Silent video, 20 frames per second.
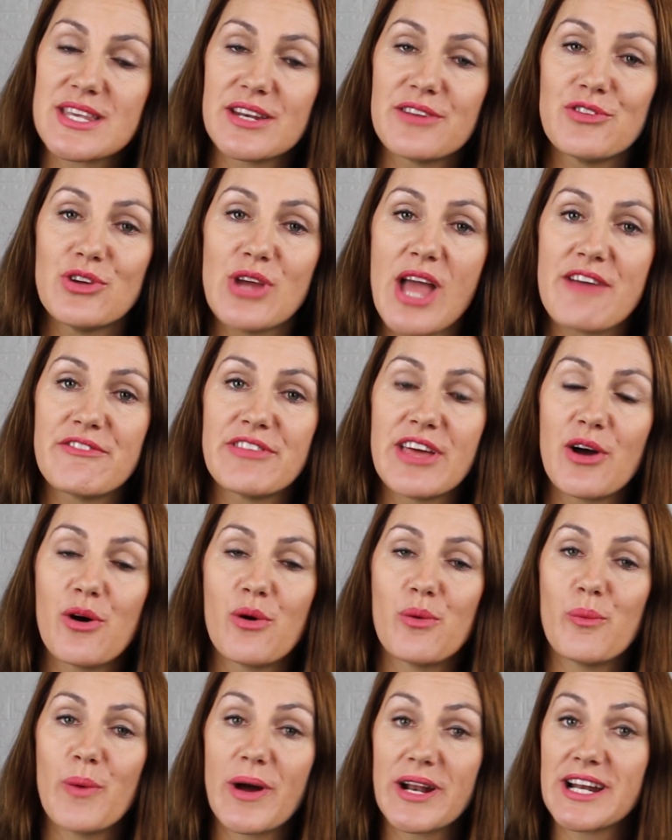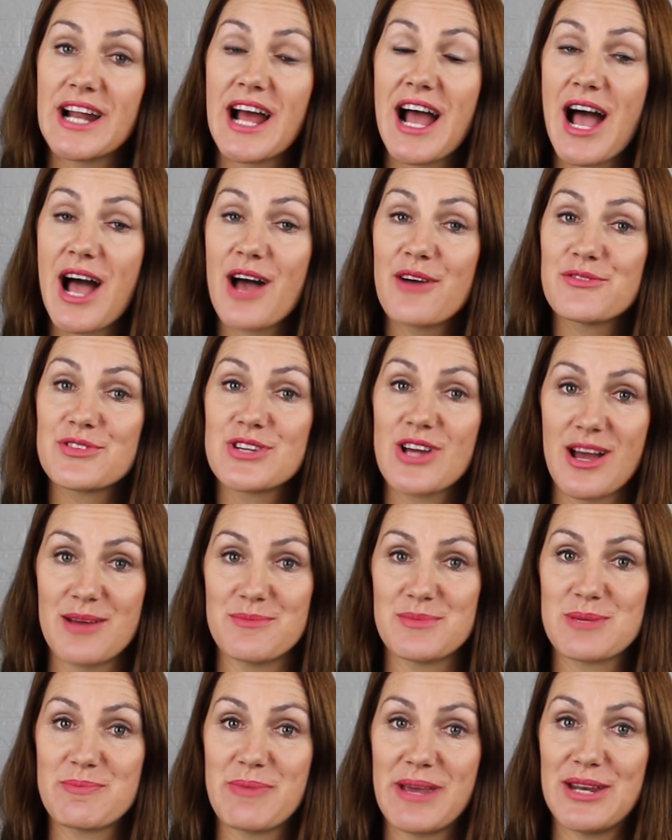and if you have that on 1.5
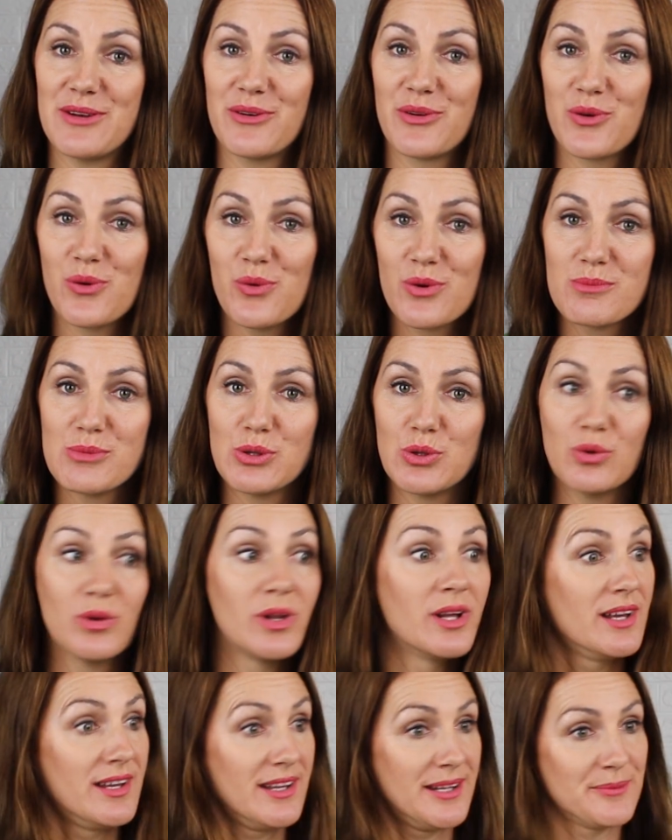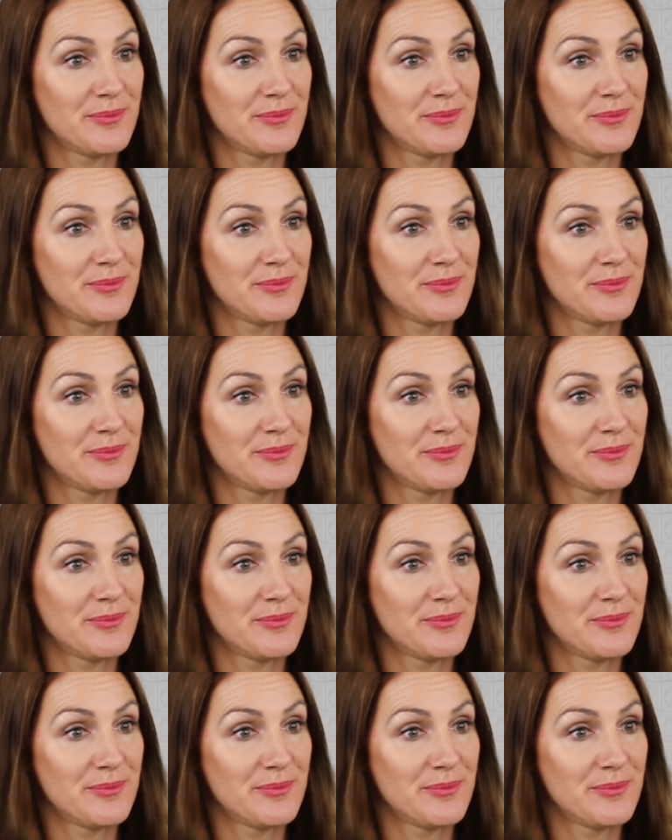times speed on Audible,